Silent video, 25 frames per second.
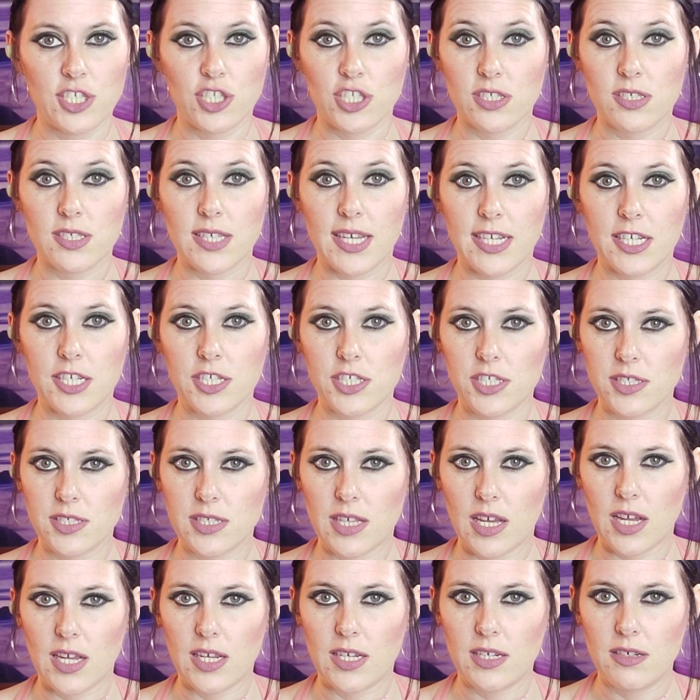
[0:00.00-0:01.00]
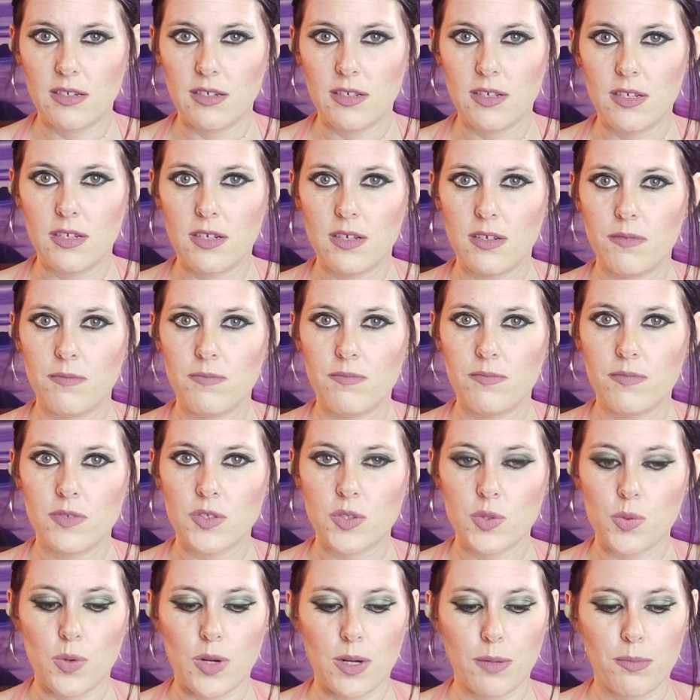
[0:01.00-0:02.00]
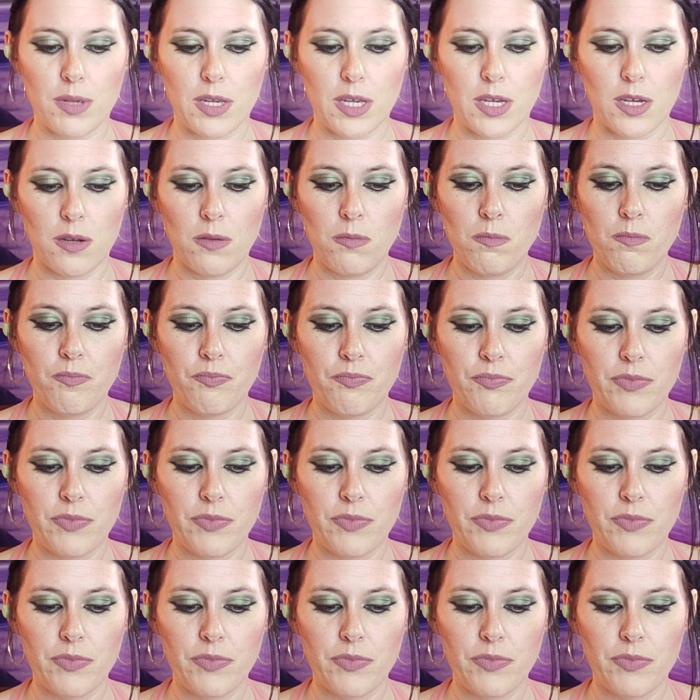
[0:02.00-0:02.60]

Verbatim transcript: Just like your sign, Scorpio.